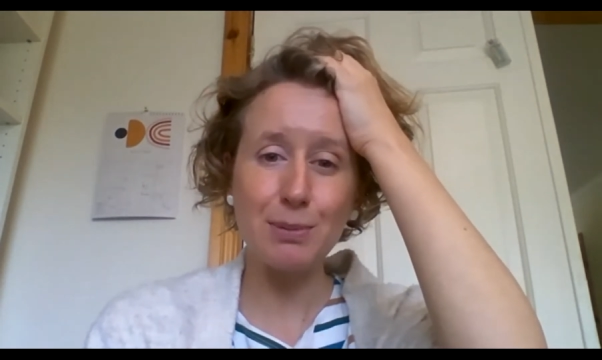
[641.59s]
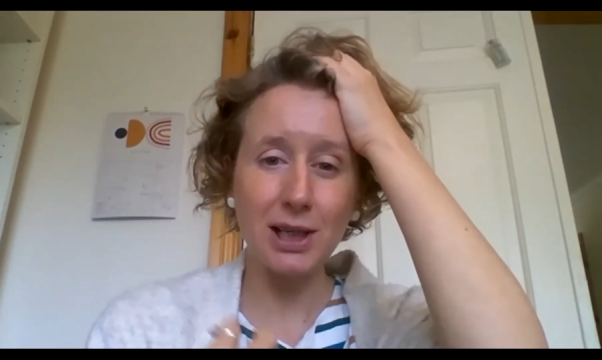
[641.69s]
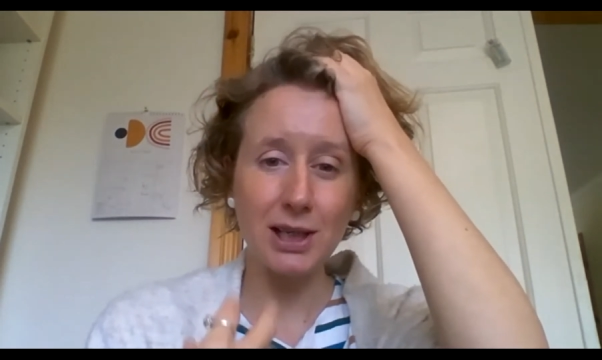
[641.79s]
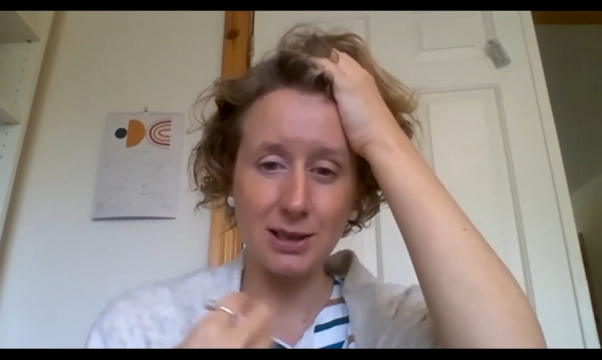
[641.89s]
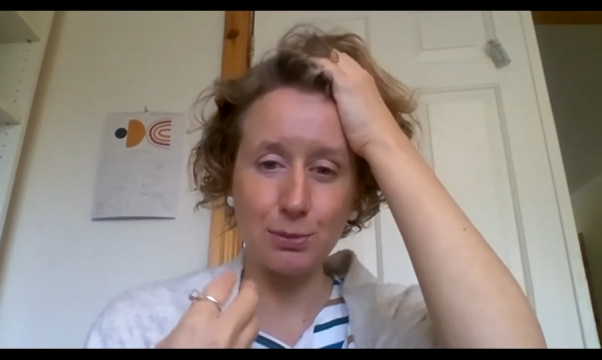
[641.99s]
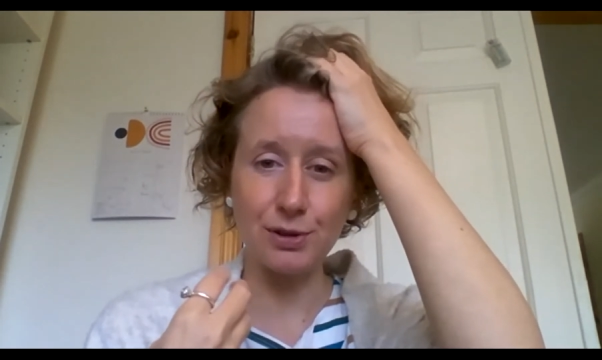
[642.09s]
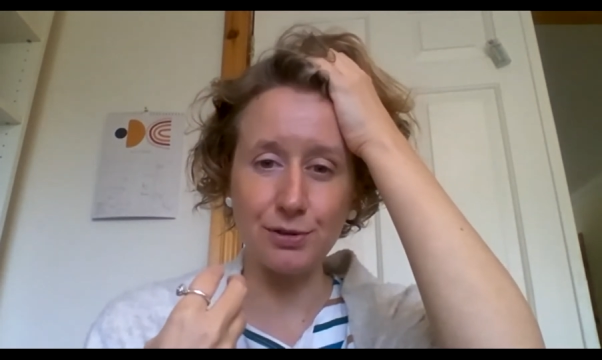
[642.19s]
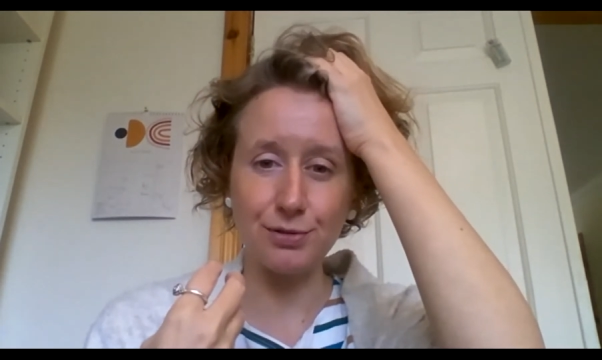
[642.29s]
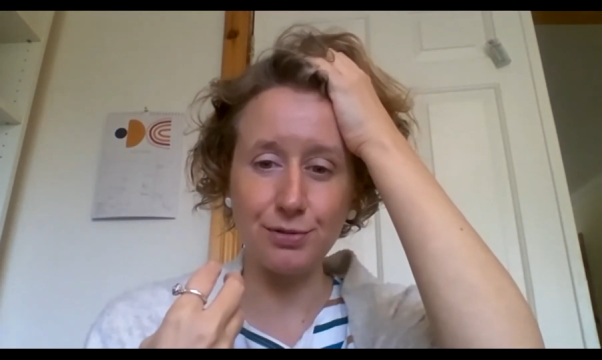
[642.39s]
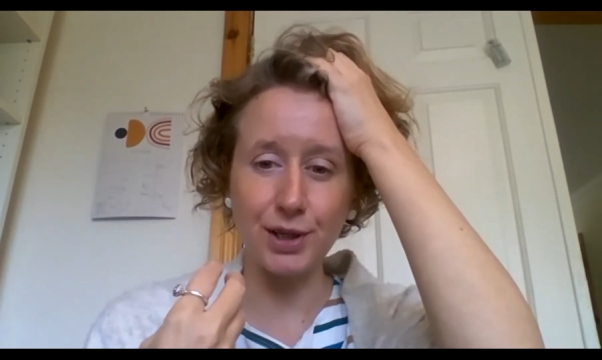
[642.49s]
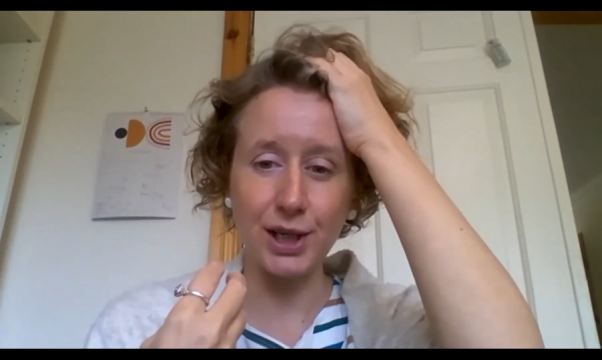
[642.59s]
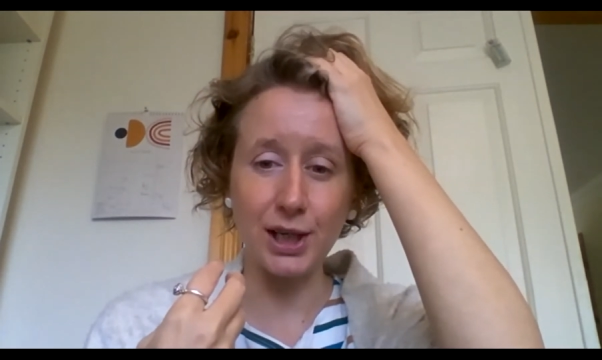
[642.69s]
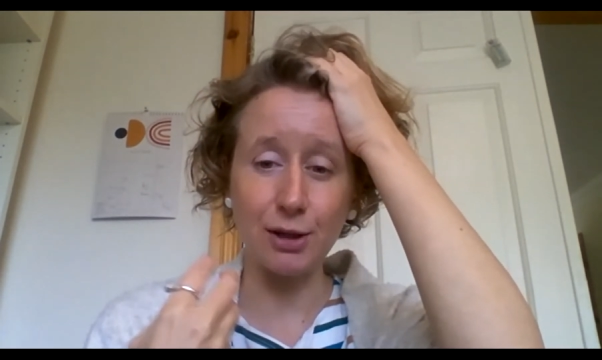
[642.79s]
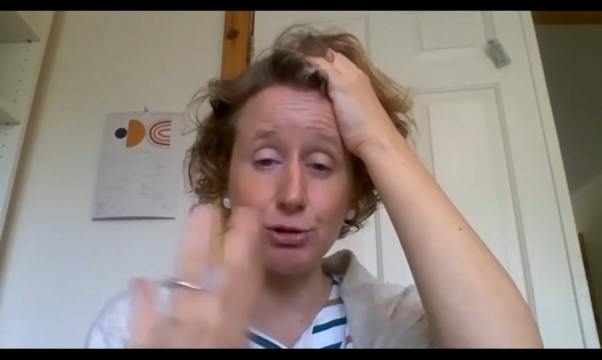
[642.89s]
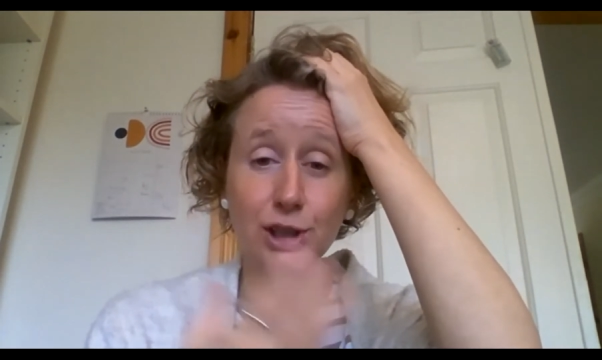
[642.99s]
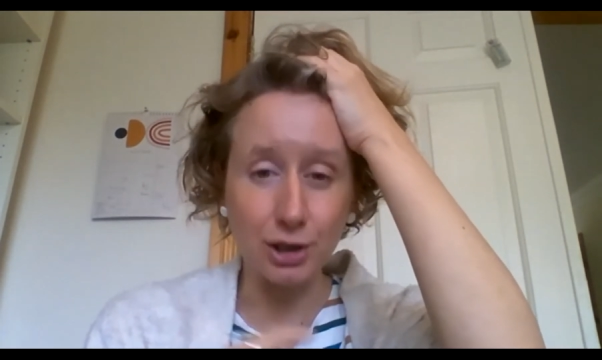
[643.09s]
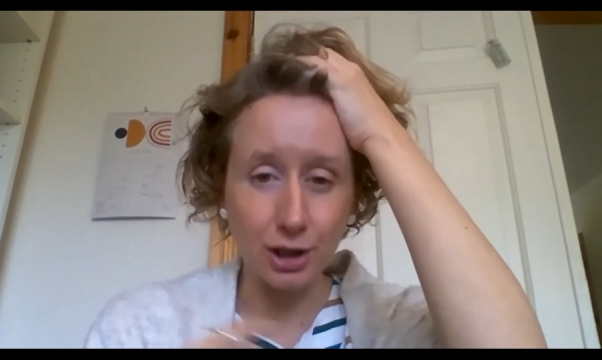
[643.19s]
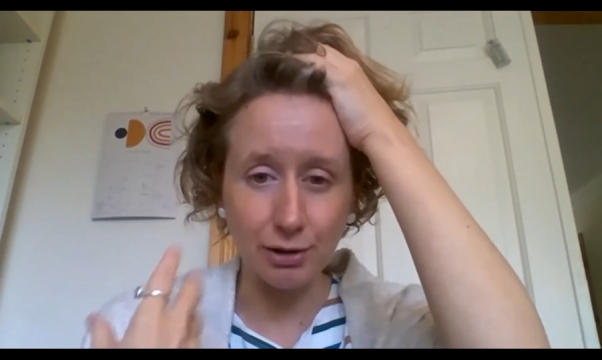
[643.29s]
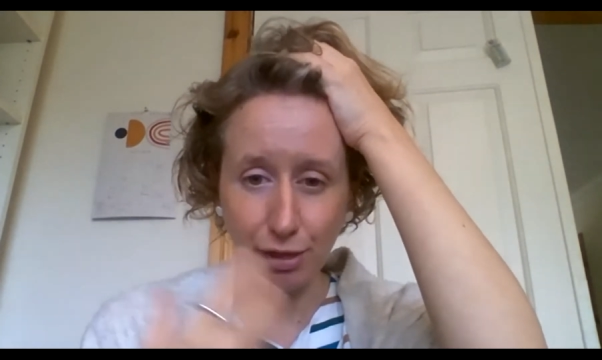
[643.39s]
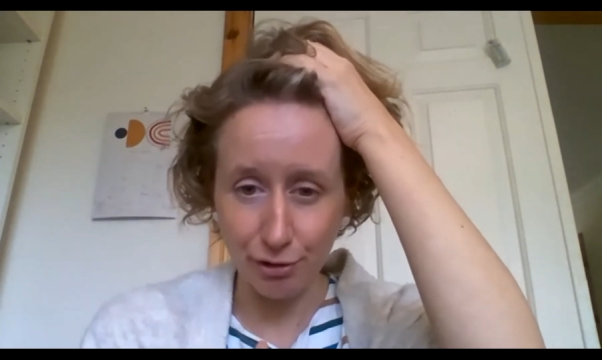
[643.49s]
will end up with
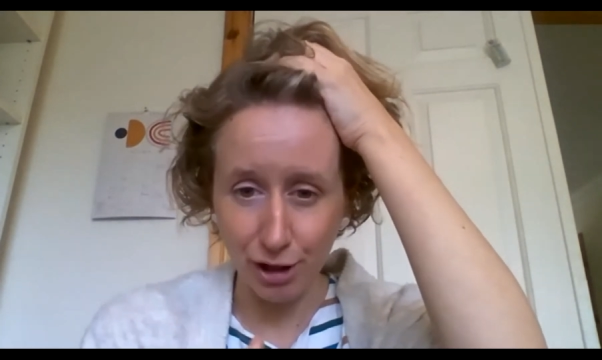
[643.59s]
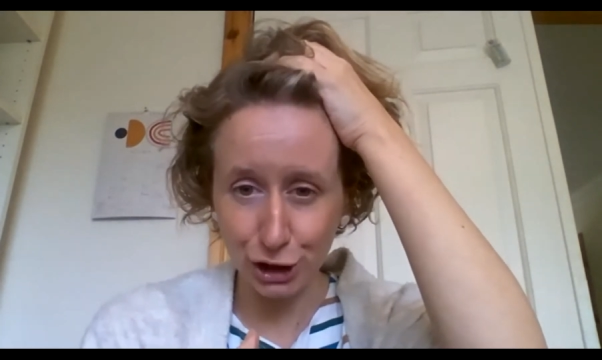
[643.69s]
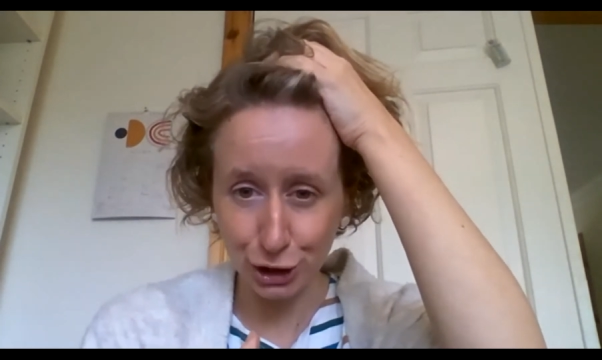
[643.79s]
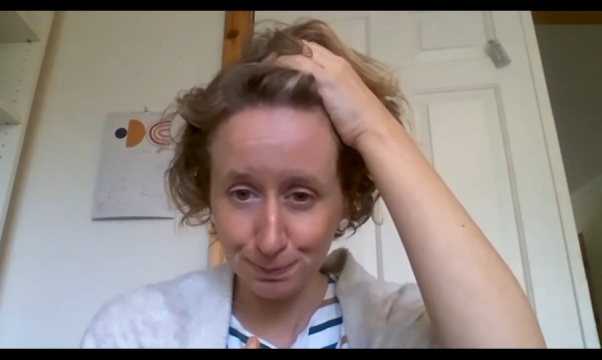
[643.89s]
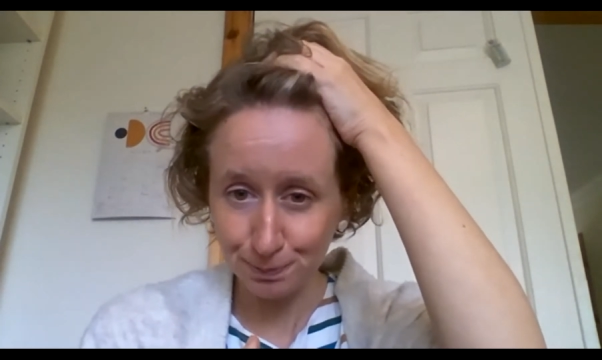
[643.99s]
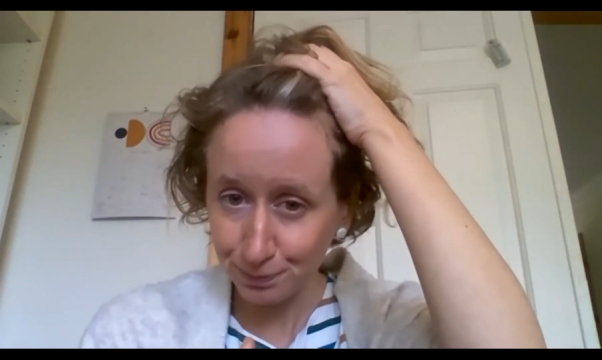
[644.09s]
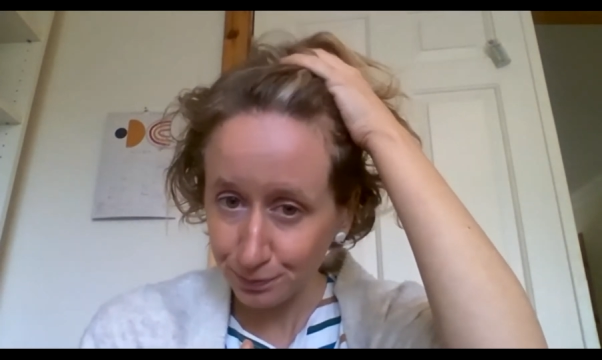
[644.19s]
reoccurrent thrush.